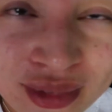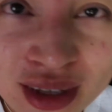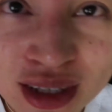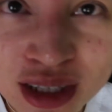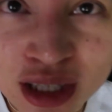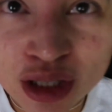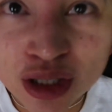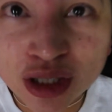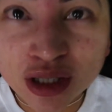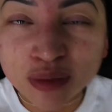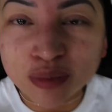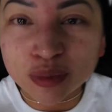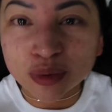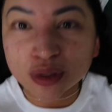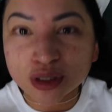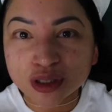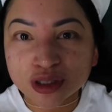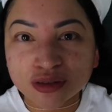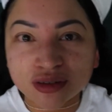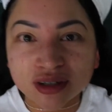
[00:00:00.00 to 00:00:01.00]
So just
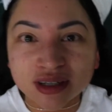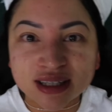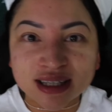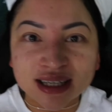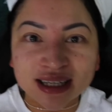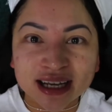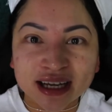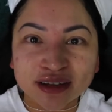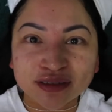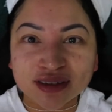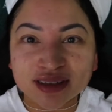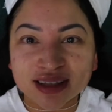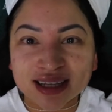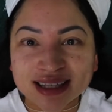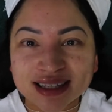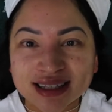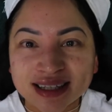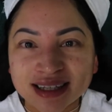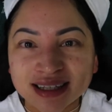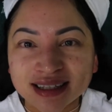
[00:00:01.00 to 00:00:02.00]
moisturising left and
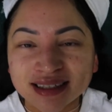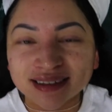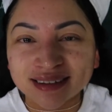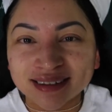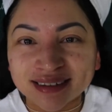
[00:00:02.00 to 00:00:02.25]
that's it?